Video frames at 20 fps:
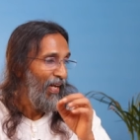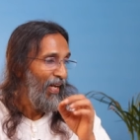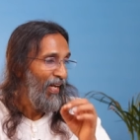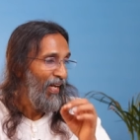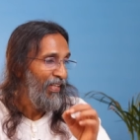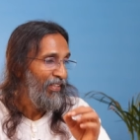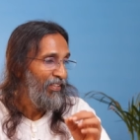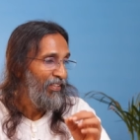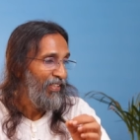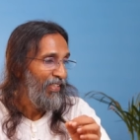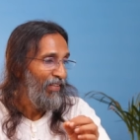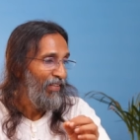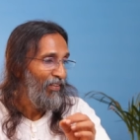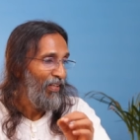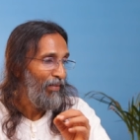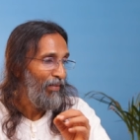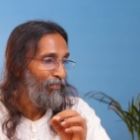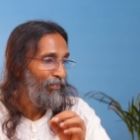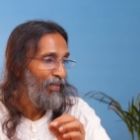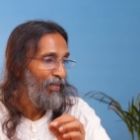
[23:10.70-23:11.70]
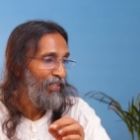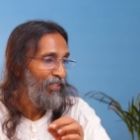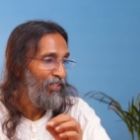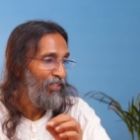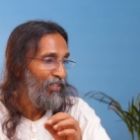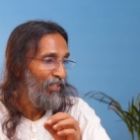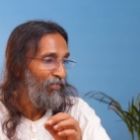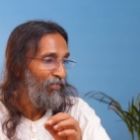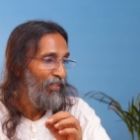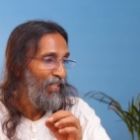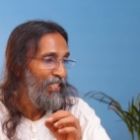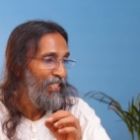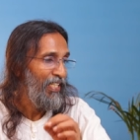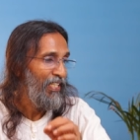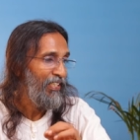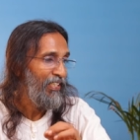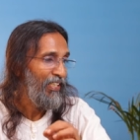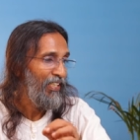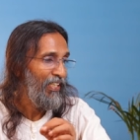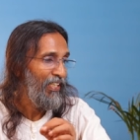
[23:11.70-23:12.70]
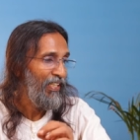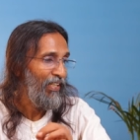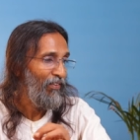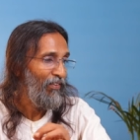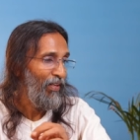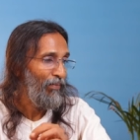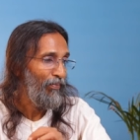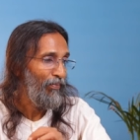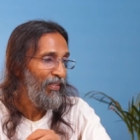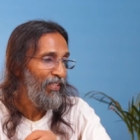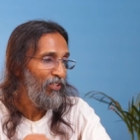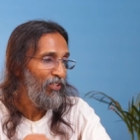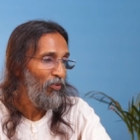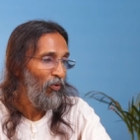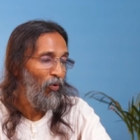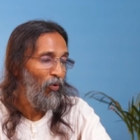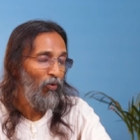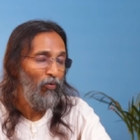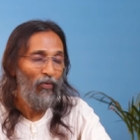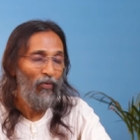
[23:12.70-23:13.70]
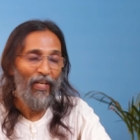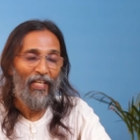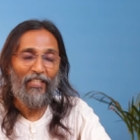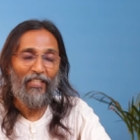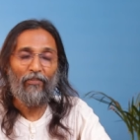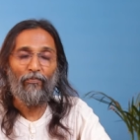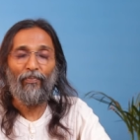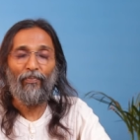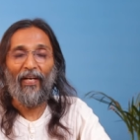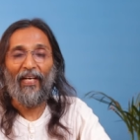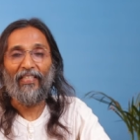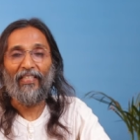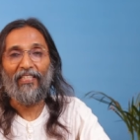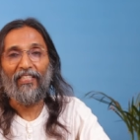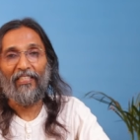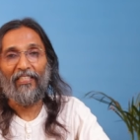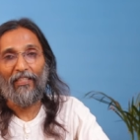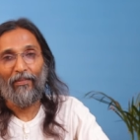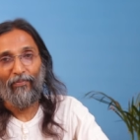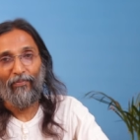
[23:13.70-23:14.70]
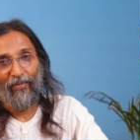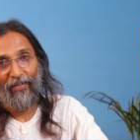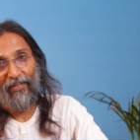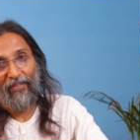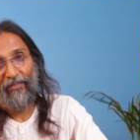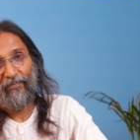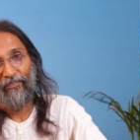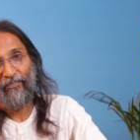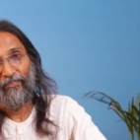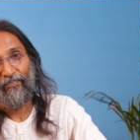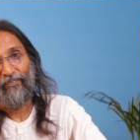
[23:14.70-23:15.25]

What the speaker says: and development, variation and development is always practicable.